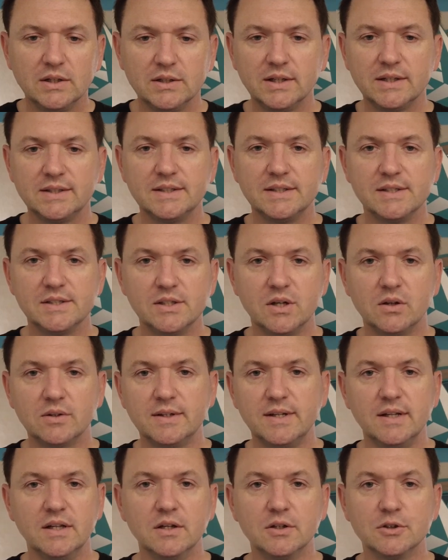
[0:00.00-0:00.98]
Nice and
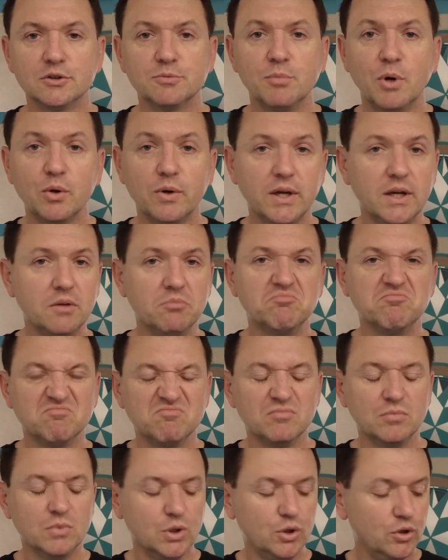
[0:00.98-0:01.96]
salty, a little smoky,
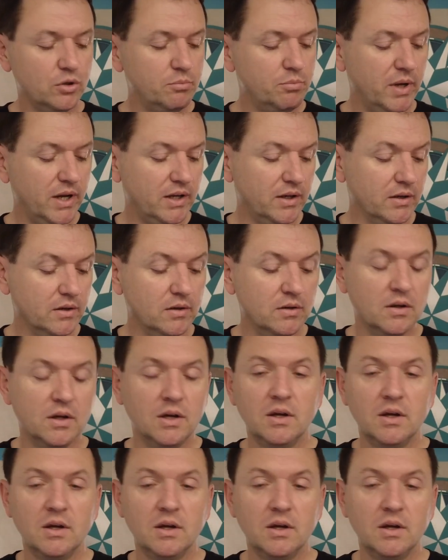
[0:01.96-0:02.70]
good bacon.